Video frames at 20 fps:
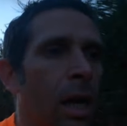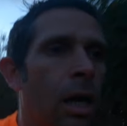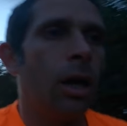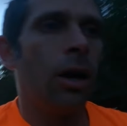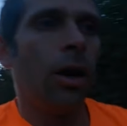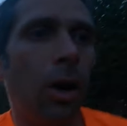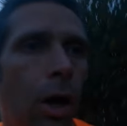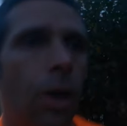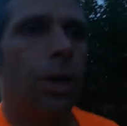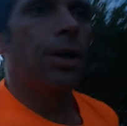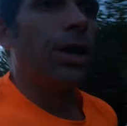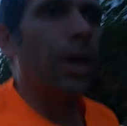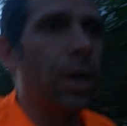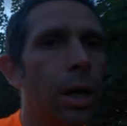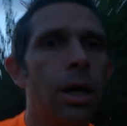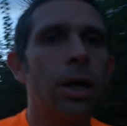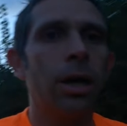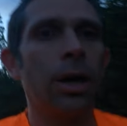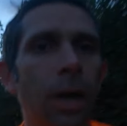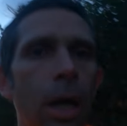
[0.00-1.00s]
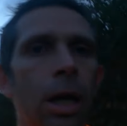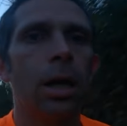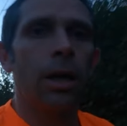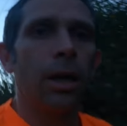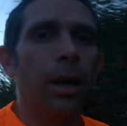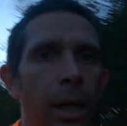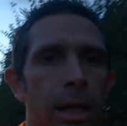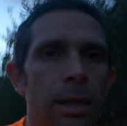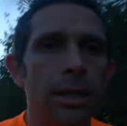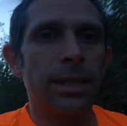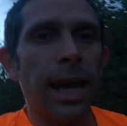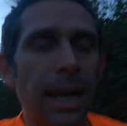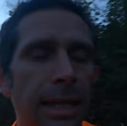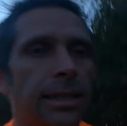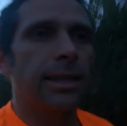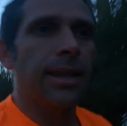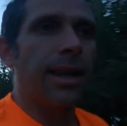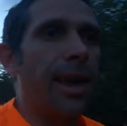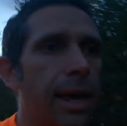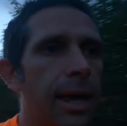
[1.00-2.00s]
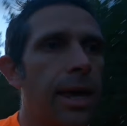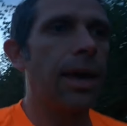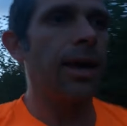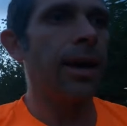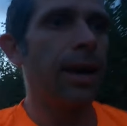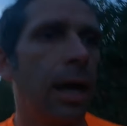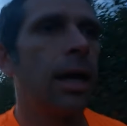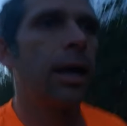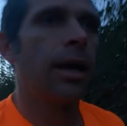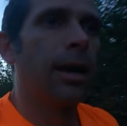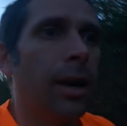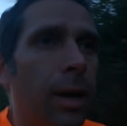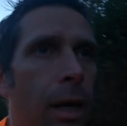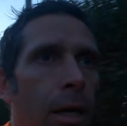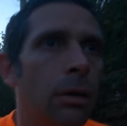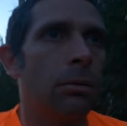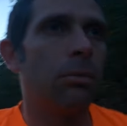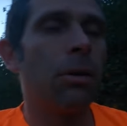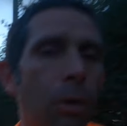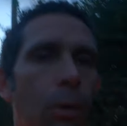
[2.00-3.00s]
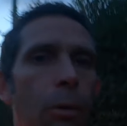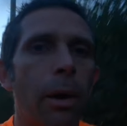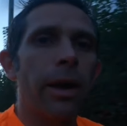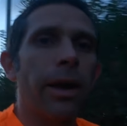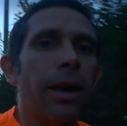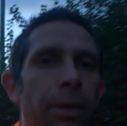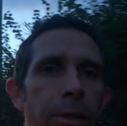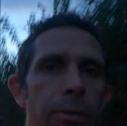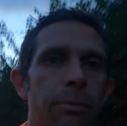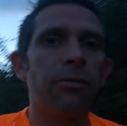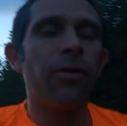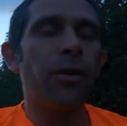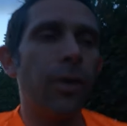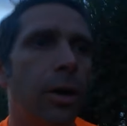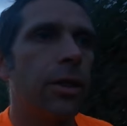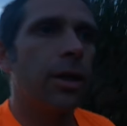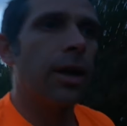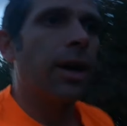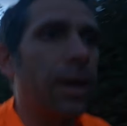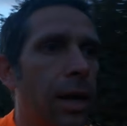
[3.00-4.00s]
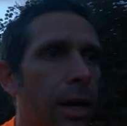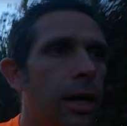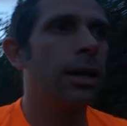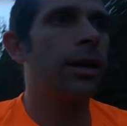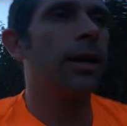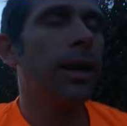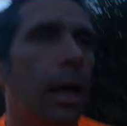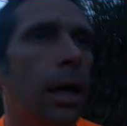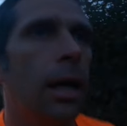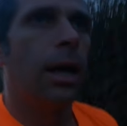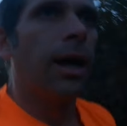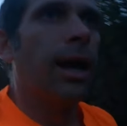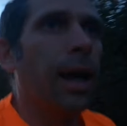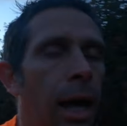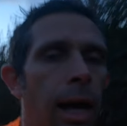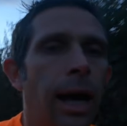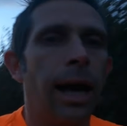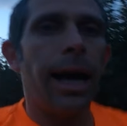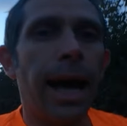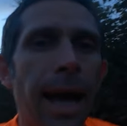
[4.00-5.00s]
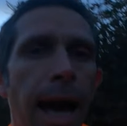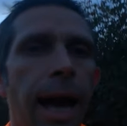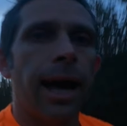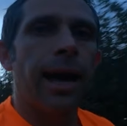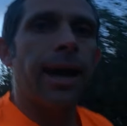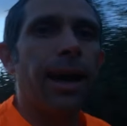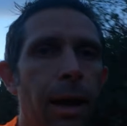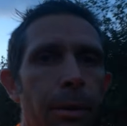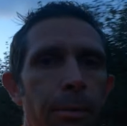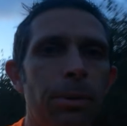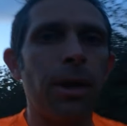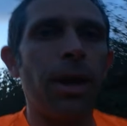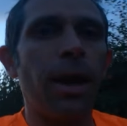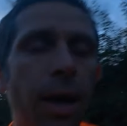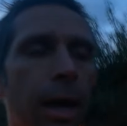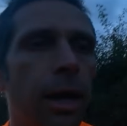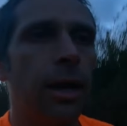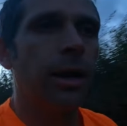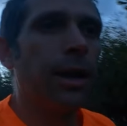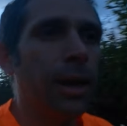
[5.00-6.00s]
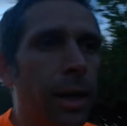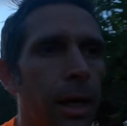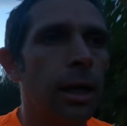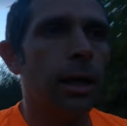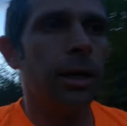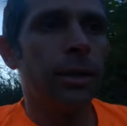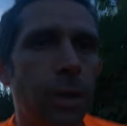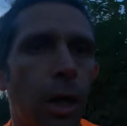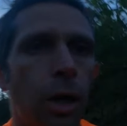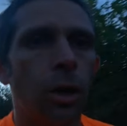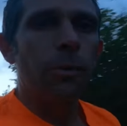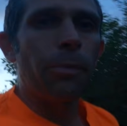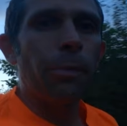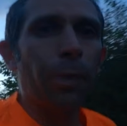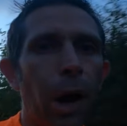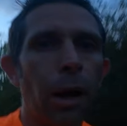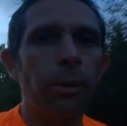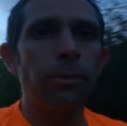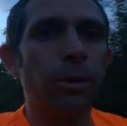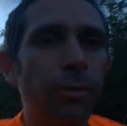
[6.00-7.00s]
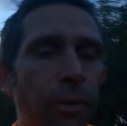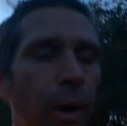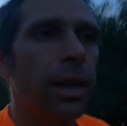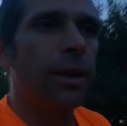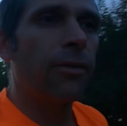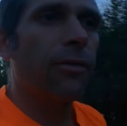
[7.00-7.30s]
on Saturday will awaken them further and be totally primed and ready